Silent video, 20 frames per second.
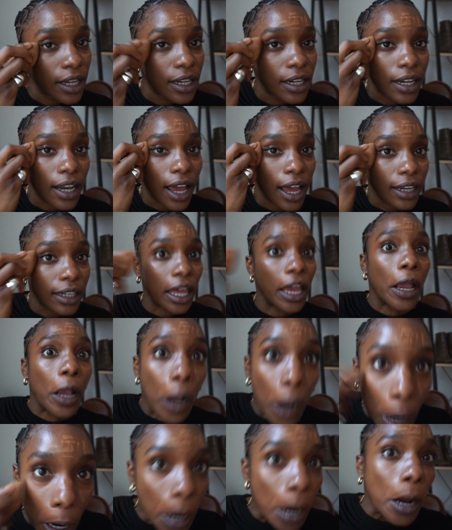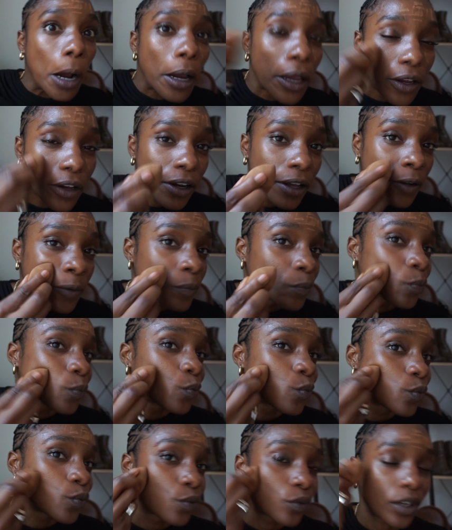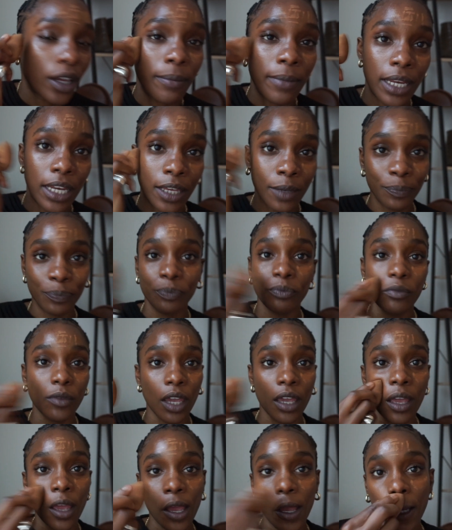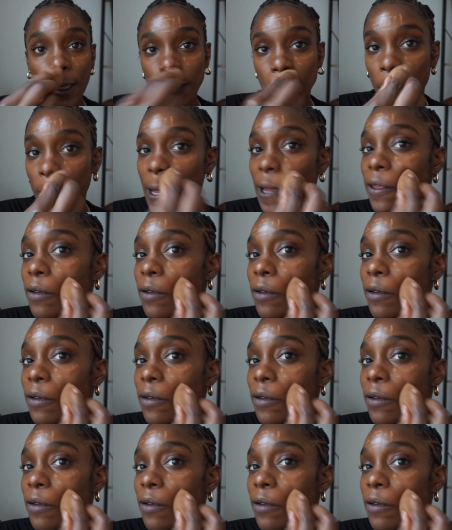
not like, you know, a medium so yeah